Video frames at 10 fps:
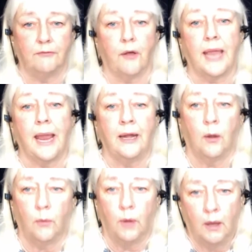
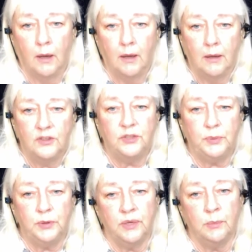volcano,
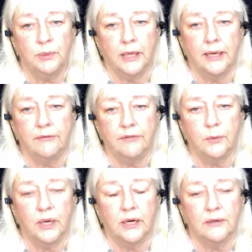spewing blood
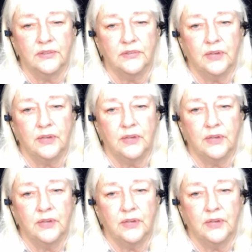everywhere.